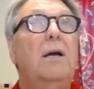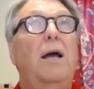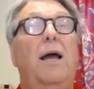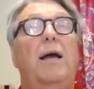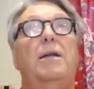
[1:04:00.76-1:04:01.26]

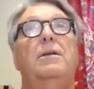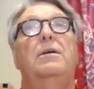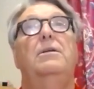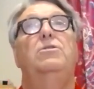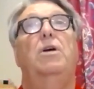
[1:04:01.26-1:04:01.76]
And
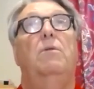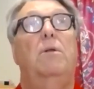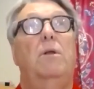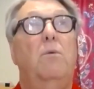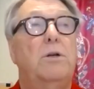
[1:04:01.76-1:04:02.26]

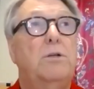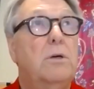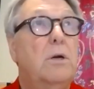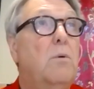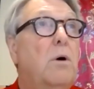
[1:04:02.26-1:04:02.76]
generally what you're
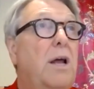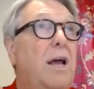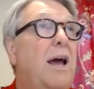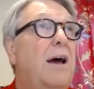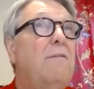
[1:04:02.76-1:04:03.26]
going to want to
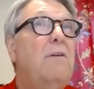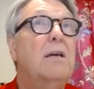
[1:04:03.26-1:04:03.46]
have